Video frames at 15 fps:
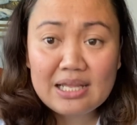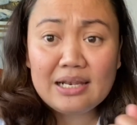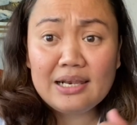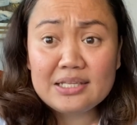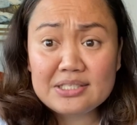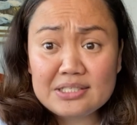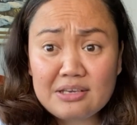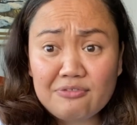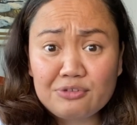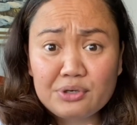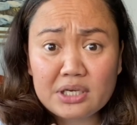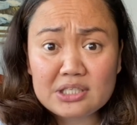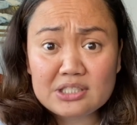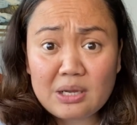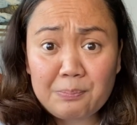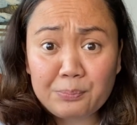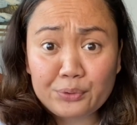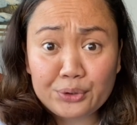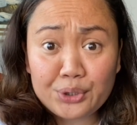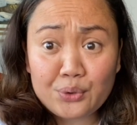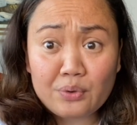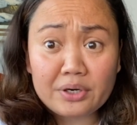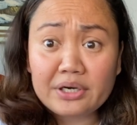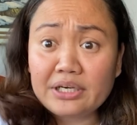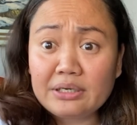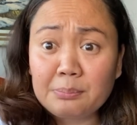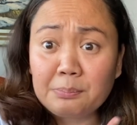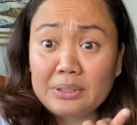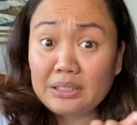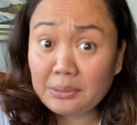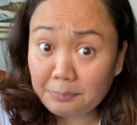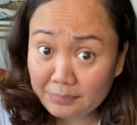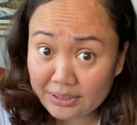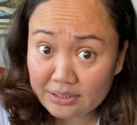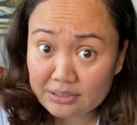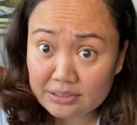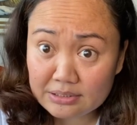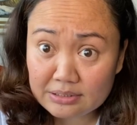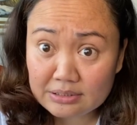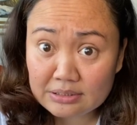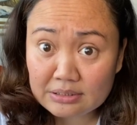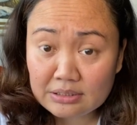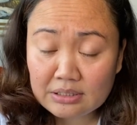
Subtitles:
Let's say for example, you are in the Philippines,